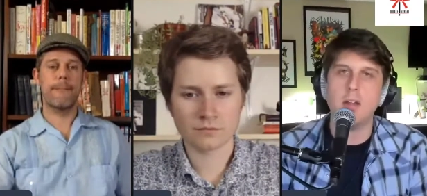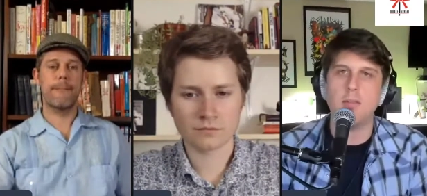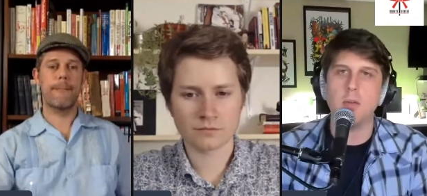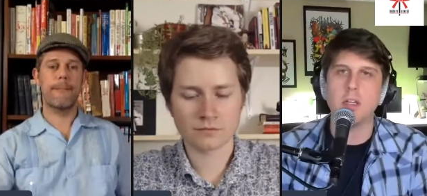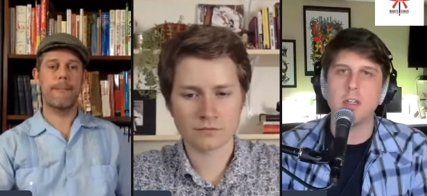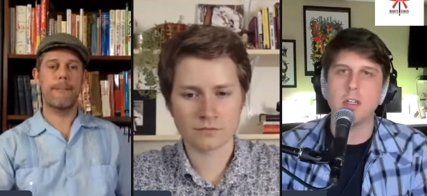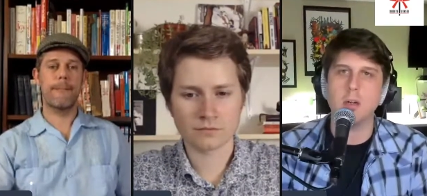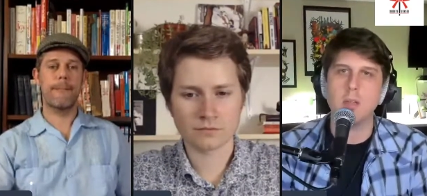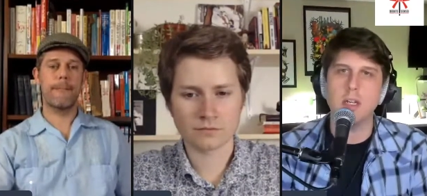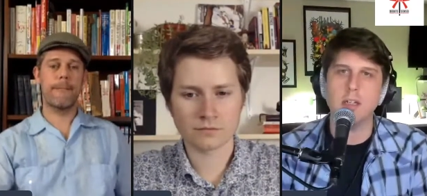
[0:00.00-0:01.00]
Speaker 1: if we can, you
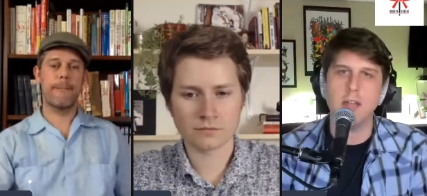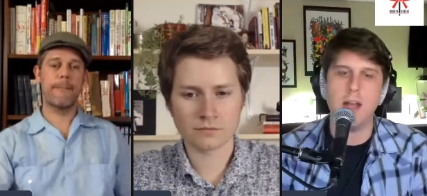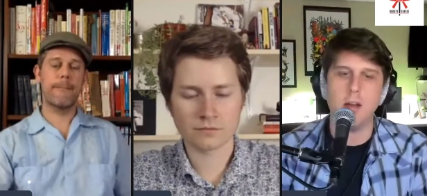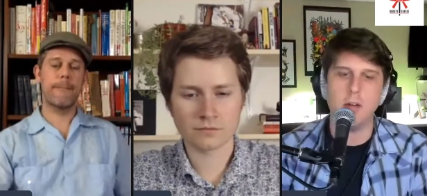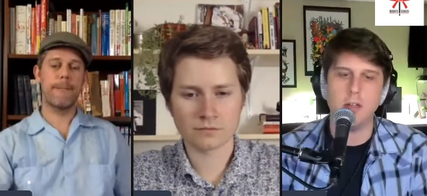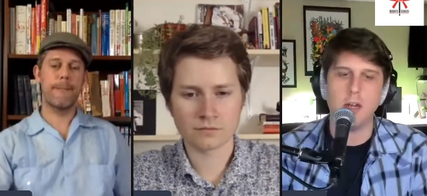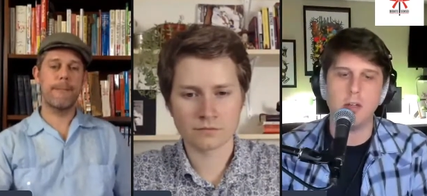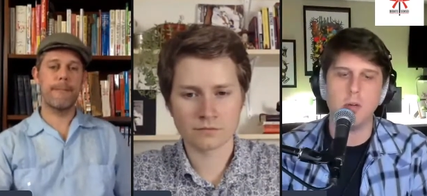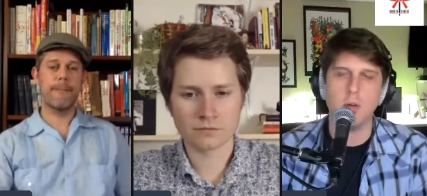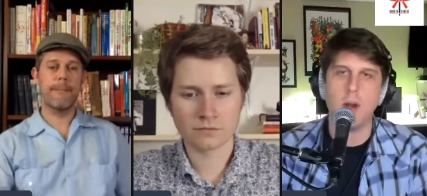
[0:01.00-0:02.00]
know, get it down and, and
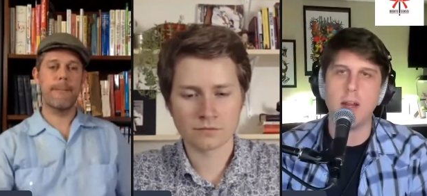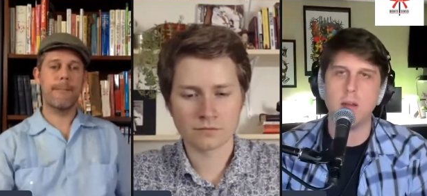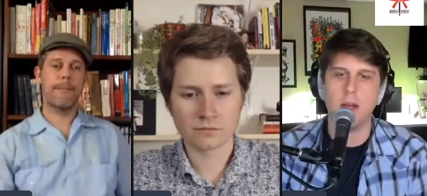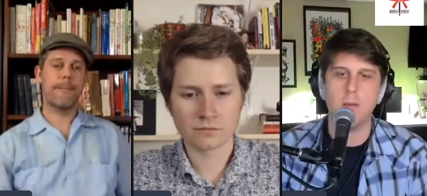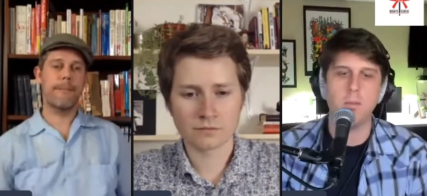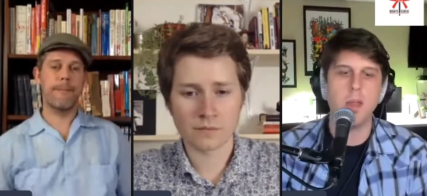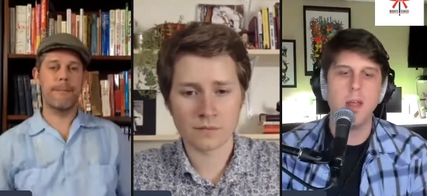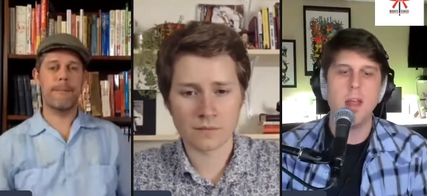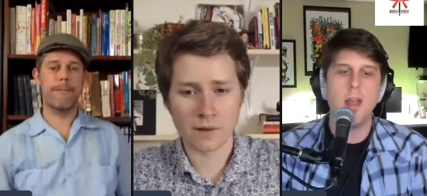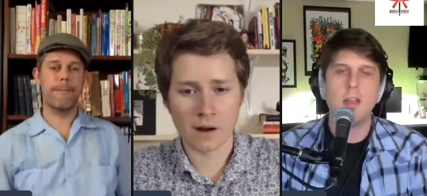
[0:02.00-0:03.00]
do it right. Um,
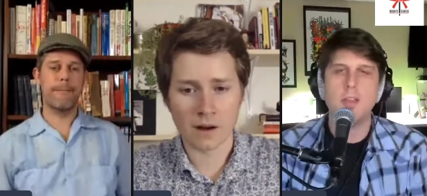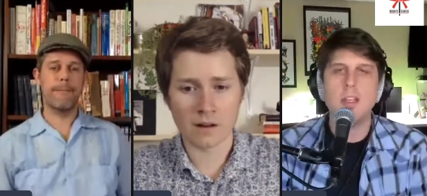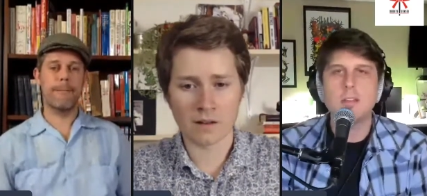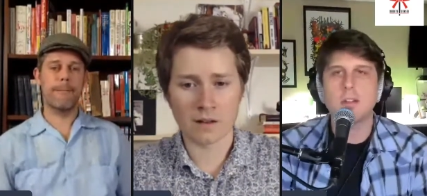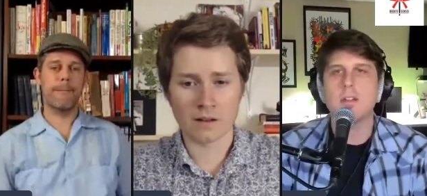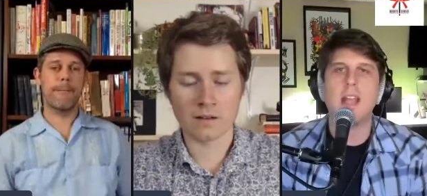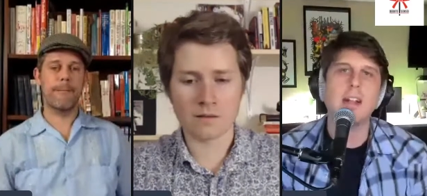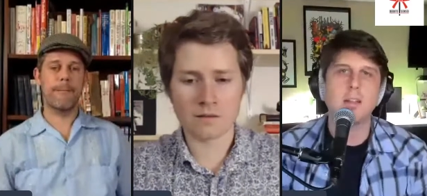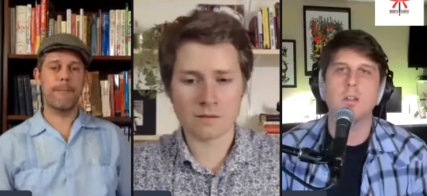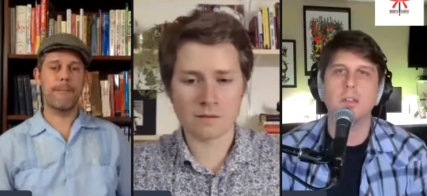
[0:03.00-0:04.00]
these are
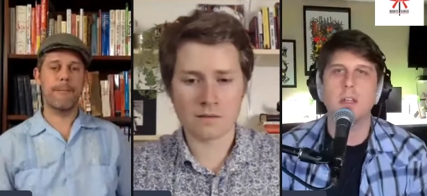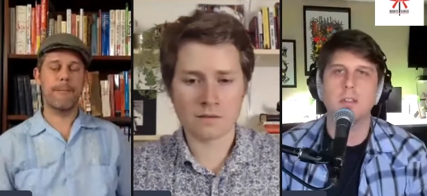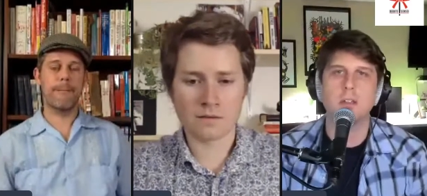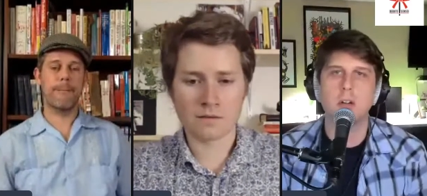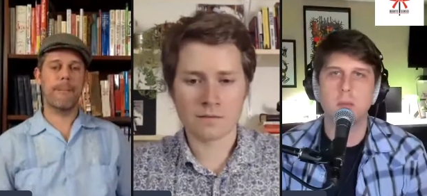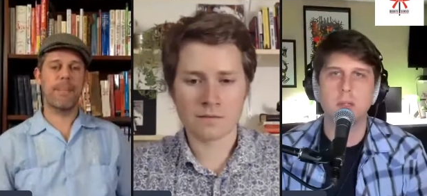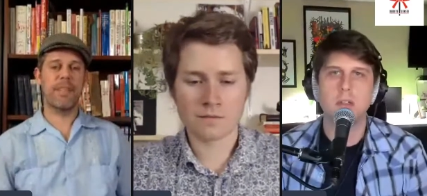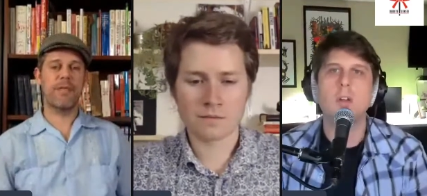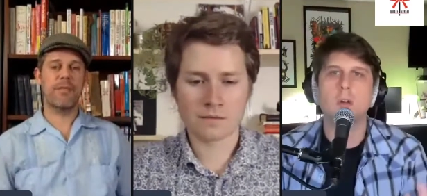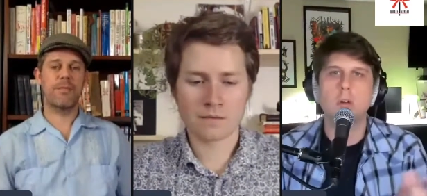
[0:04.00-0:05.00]
technical things. You know what I
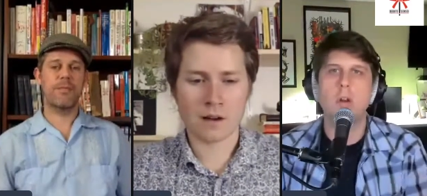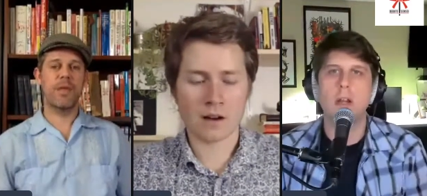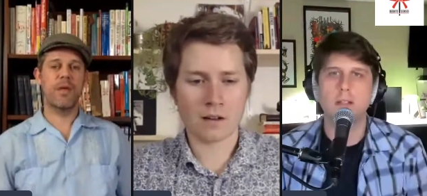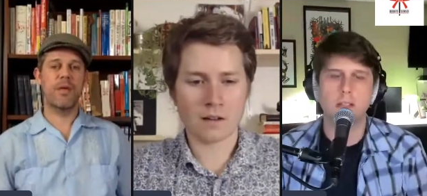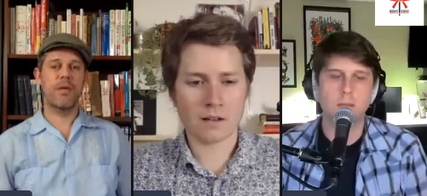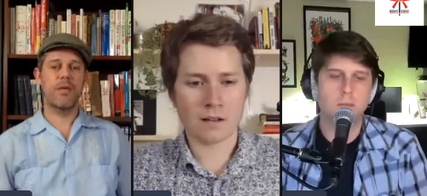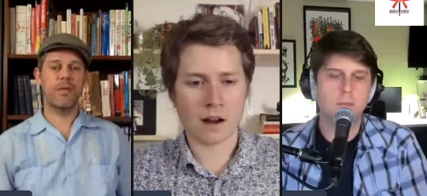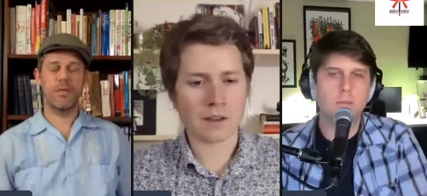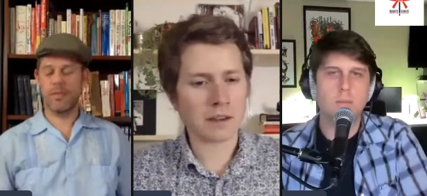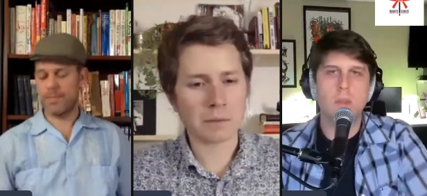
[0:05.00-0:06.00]
mean? Go, go, ahead, Tim.
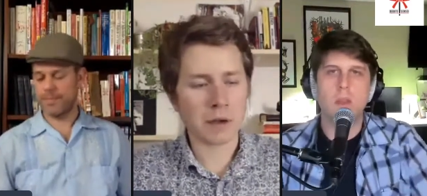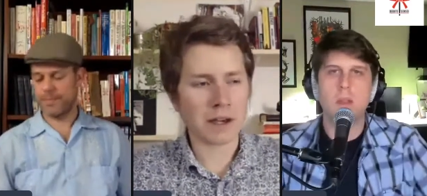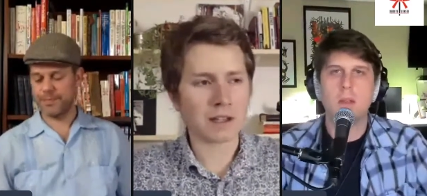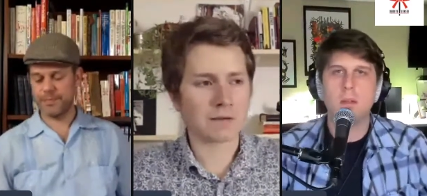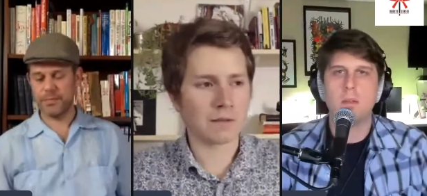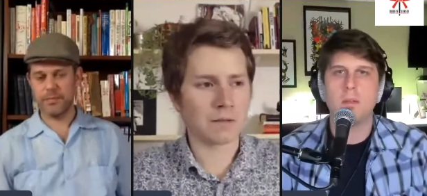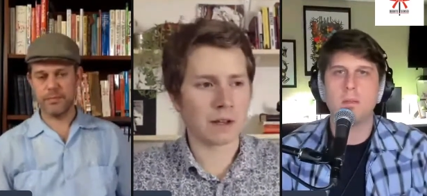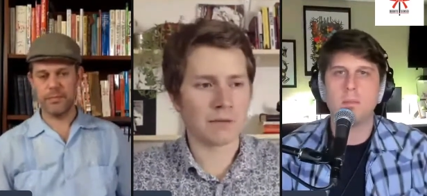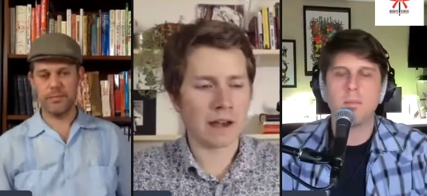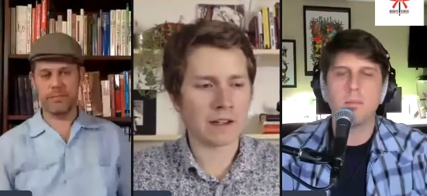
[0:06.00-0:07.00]
I think
Speaker 2: the biggest
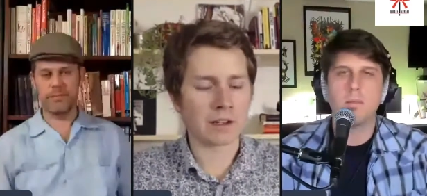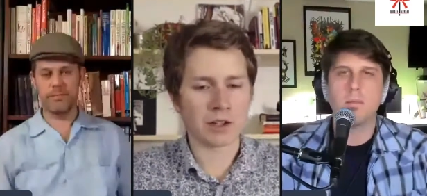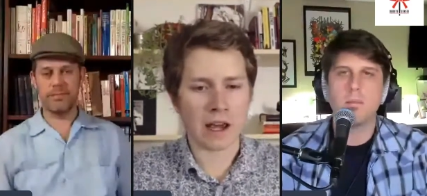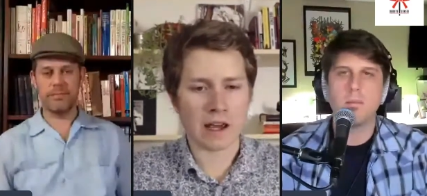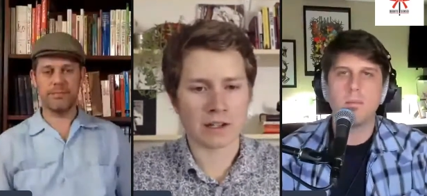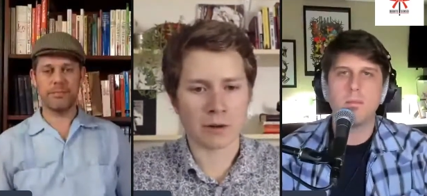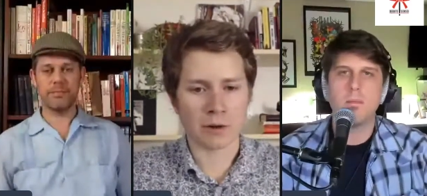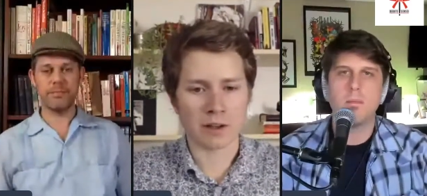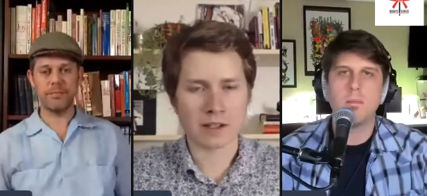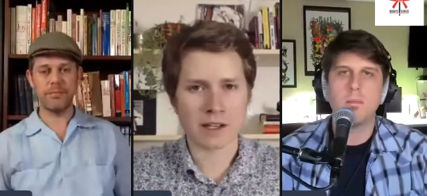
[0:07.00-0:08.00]
advantage to
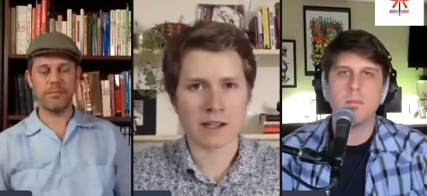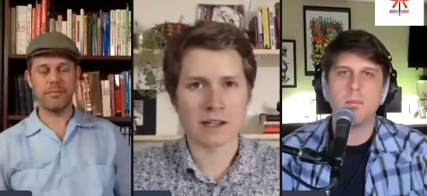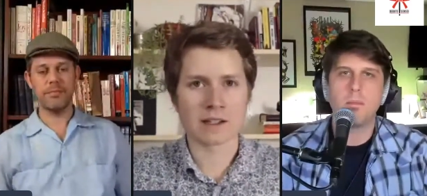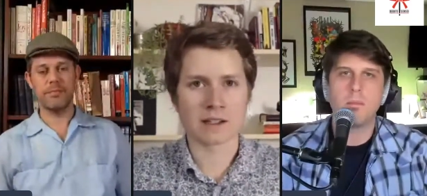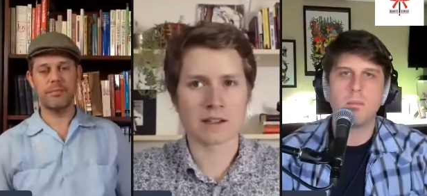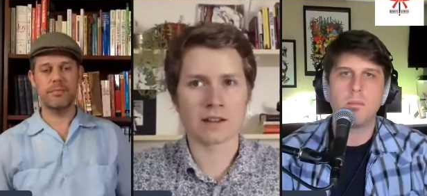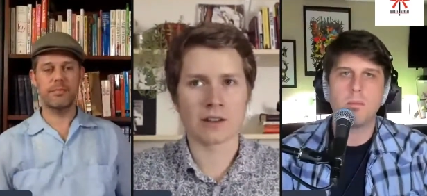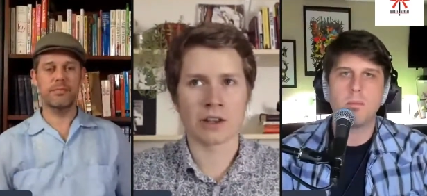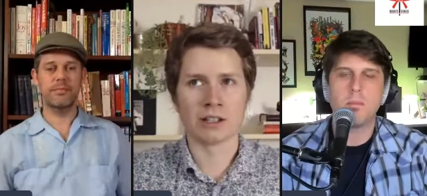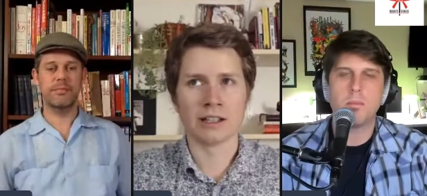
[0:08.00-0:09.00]
asynchronous is
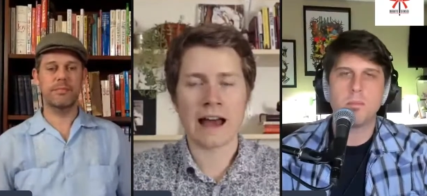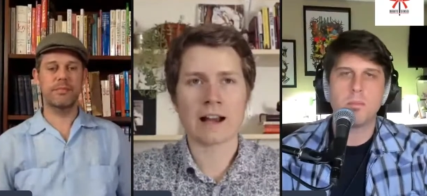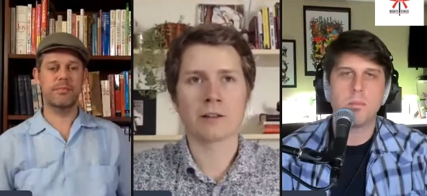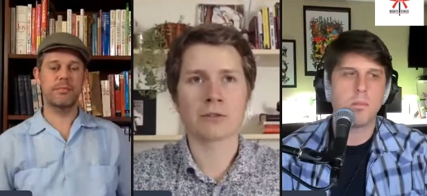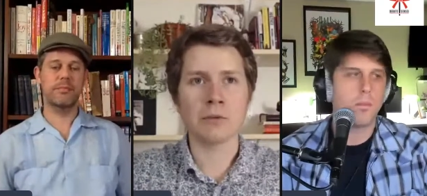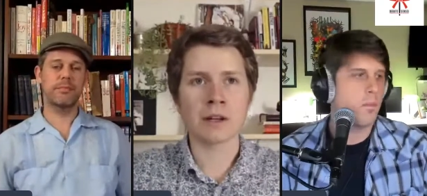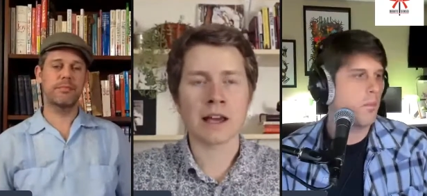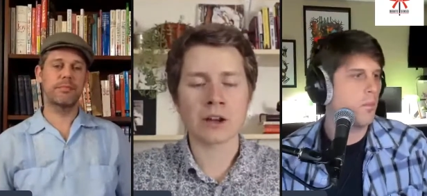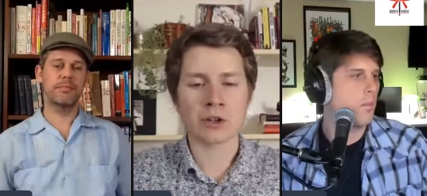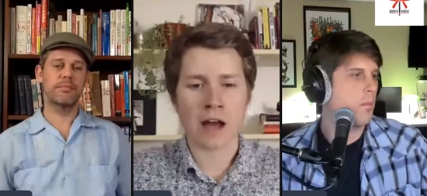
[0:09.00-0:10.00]
the lack of
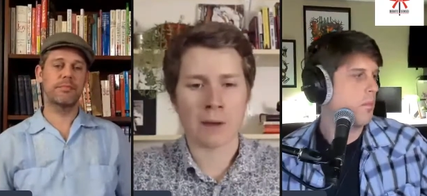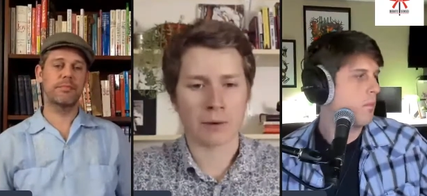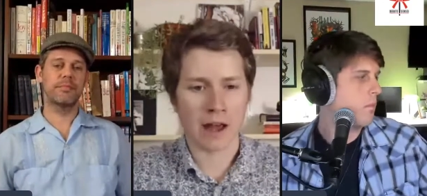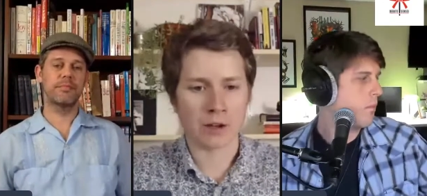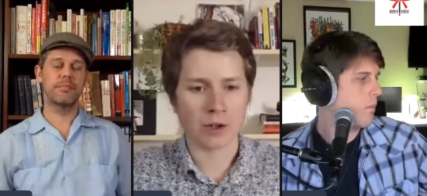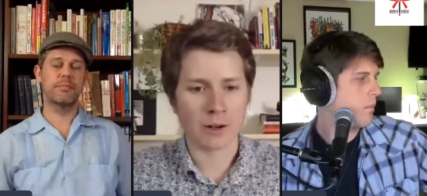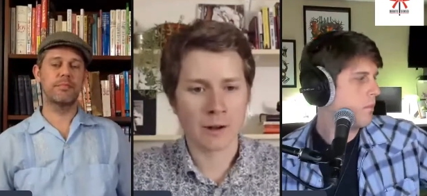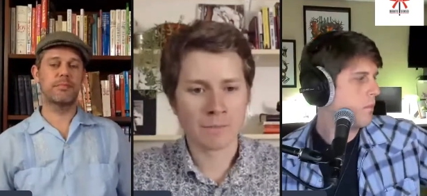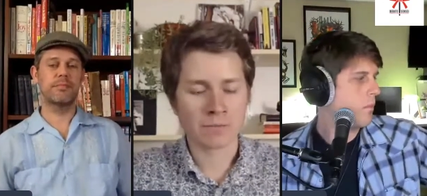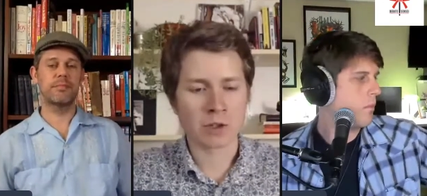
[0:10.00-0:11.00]
communication
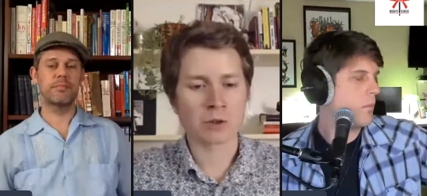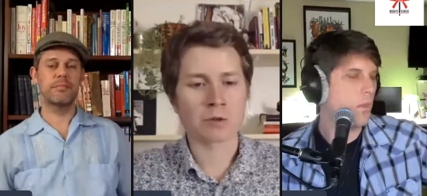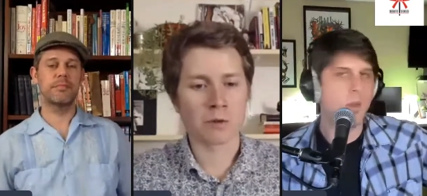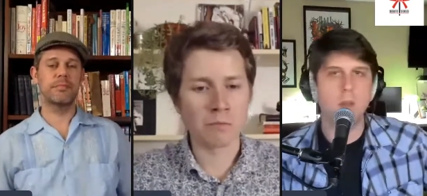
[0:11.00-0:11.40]
apprehension. So just